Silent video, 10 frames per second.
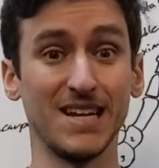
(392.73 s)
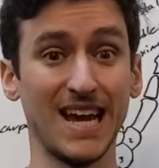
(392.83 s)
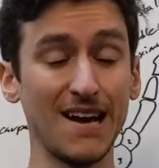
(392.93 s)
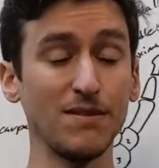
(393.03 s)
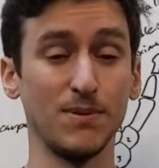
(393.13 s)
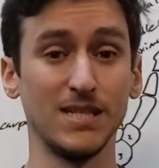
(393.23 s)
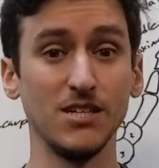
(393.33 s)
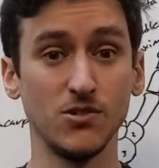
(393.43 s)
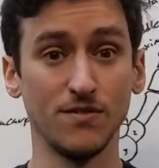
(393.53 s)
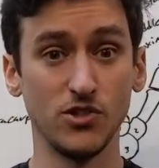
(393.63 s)
have the
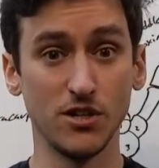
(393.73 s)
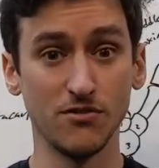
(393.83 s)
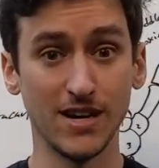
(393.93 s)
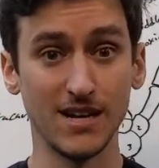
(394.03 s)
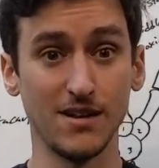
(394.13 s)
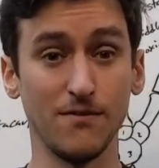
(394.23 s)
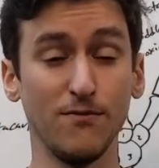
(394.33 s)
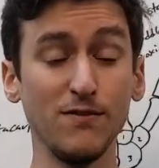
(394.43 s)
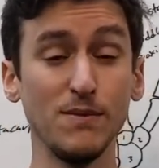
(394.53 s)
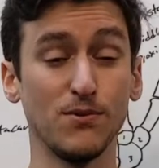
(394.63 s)
potential of generating
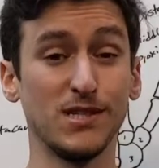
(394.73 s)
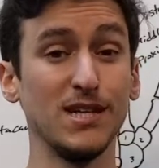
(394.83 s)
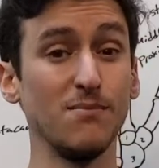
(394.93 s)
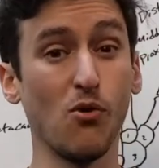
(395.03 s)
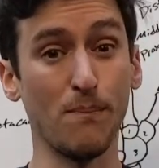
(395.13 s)
50% more